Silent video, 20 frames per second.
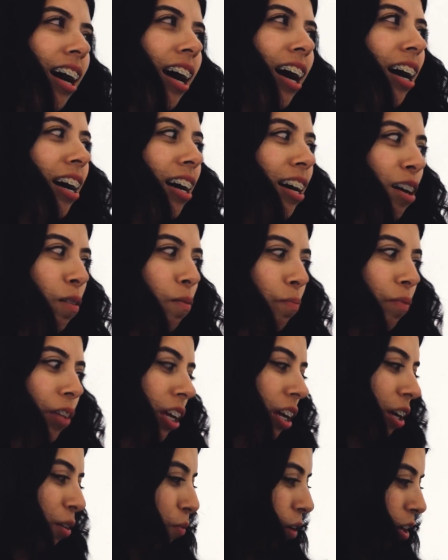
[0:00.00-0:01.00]

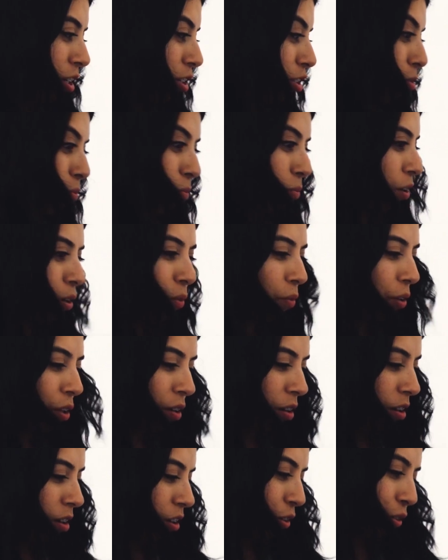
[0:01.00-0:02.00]
and I wanted to work with
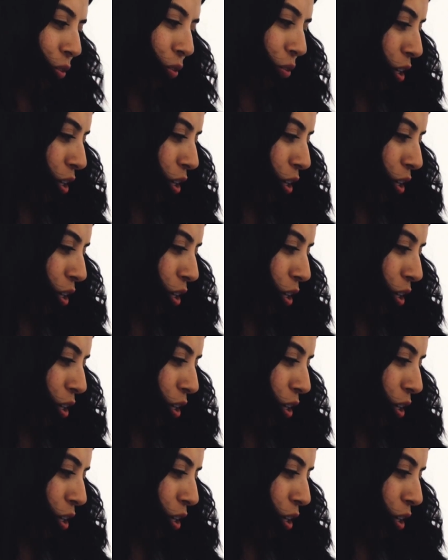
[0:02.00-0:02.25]
her